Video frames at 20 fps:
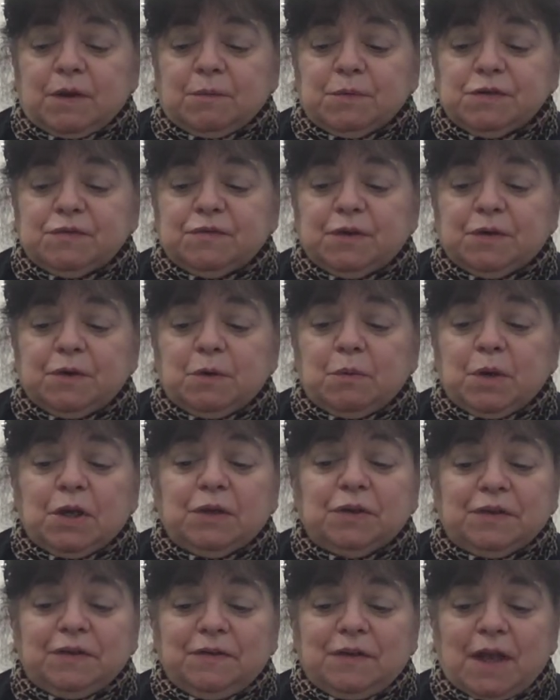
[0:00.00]
very
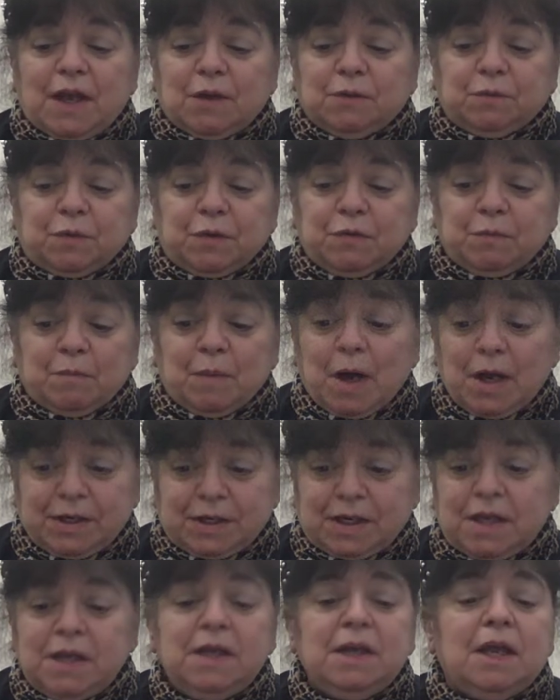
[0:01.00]
well endowed with
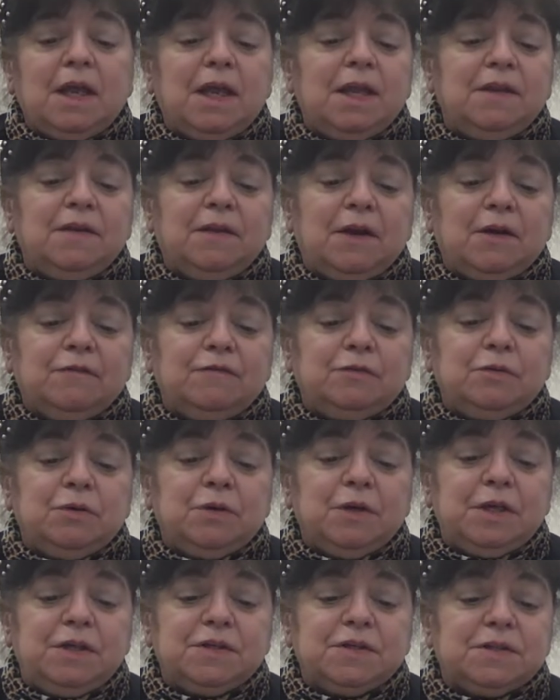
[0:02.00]
money, and
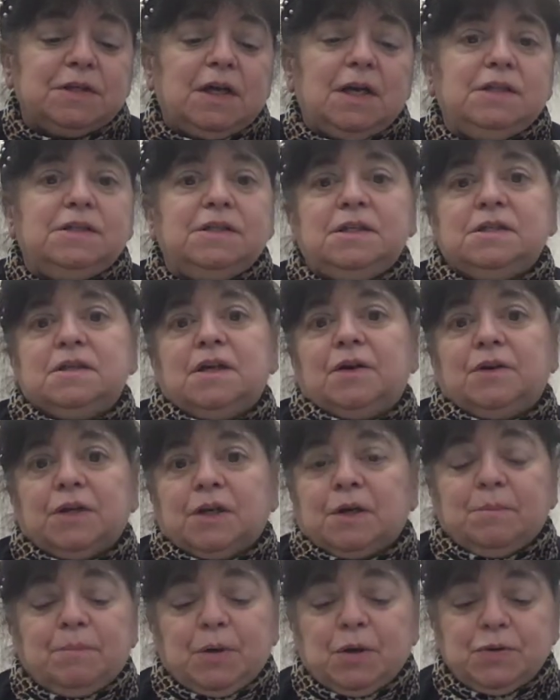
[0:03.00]
therefore he decides he's not going to
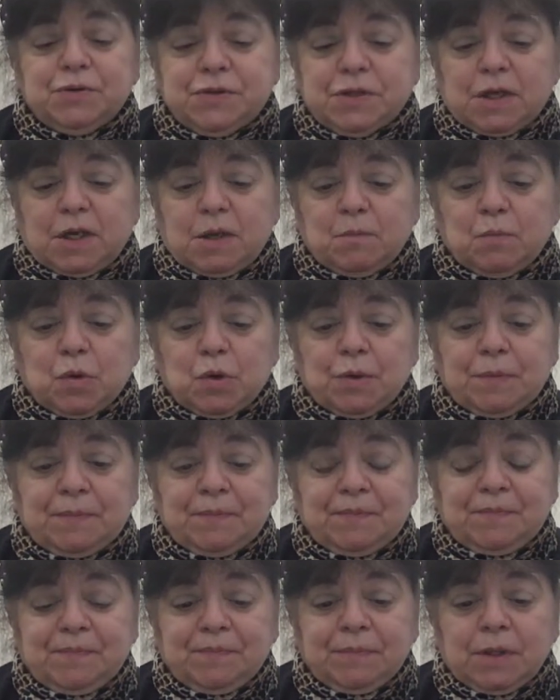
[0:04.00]
compose anymore.
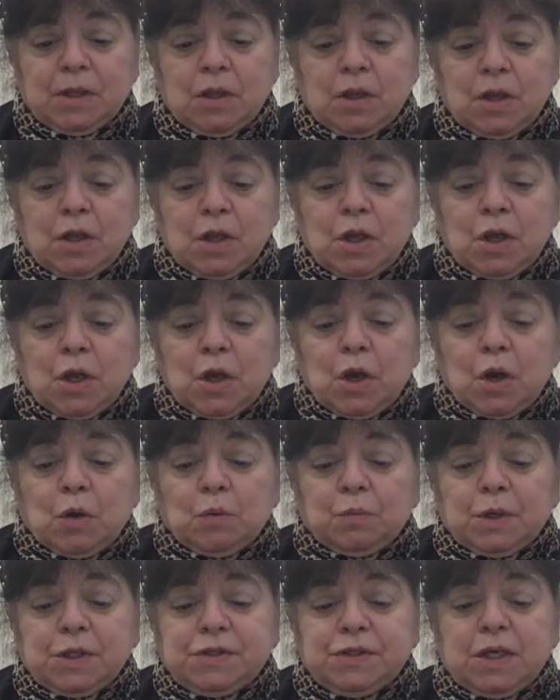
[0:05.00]

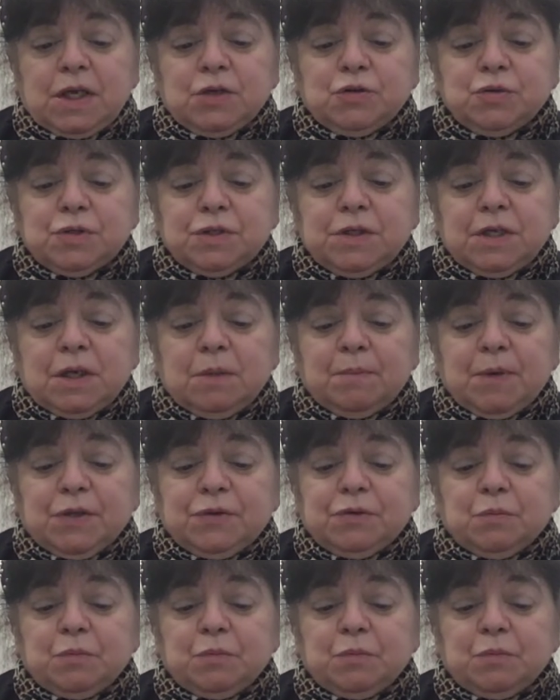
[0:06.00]
What's interesting about the